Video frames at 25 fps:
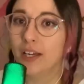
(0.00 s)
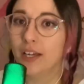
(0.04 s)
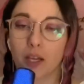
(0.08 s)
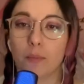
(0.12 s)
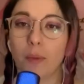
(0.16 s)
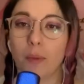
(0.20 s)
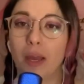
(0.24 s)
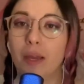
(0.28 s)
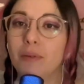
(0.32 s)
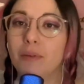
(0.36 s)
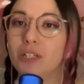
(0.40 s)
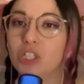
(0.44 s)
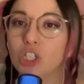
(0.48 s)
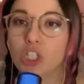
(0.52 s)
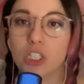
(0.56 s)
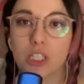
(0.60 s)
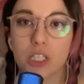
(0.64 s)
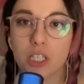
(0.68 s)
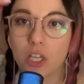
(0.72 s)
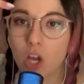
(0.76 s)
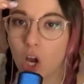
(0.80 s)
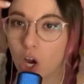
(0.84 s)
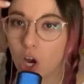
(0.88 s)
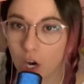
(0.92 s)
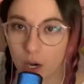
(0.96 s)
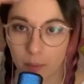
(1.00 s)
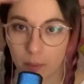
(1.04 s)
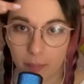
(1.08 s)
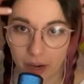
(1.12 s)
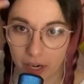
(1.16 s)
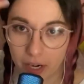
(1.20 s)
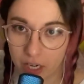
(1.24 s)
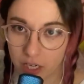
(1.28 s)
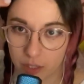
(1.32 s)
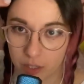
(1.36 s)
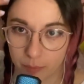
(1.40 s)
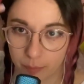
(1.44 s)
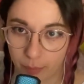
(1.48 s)
Like, maybe she's in her
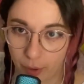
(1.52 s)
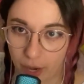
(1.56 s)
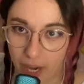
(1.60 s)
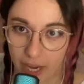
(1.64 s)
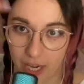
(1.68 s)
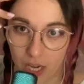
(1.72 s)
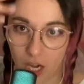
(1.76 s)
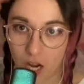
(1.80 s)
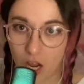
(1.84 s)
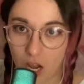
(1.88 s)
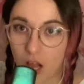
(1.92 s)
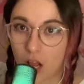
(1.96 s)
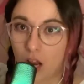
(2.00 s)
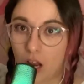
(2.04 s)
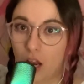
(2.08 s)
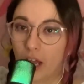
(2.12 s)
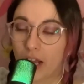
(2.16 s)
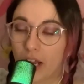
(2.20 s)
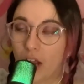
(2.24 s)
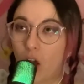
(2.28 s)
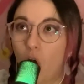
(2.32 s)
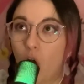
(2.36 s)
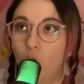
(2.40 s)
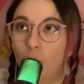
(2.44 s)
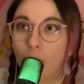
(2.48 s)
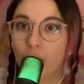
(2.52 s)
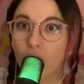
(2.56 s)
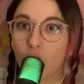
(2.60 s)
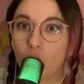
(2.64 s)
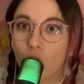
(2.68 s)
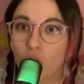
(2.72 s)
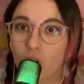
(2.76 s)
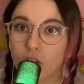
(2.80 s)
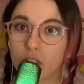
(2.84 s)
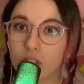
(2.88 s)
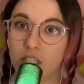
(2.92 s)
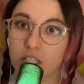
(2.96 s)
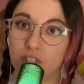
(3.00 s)
American brain. Like, oh my
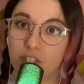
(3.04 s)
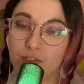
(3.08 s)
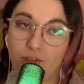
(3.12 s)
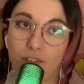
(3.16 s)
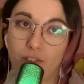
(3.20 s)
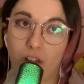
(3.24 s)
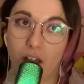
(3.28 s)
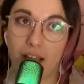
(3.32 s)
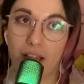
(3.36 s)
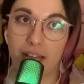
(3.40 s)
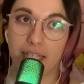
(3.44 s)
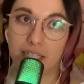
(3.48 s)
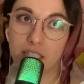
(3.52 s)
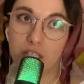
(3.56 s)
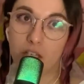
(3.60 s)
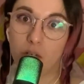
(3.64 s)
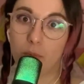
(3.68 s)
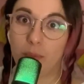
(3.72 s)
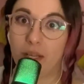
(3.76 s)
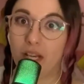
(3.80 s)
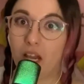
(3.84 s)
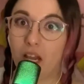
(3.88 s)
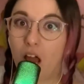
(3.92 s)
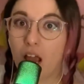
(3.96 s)
God, this flight is going to be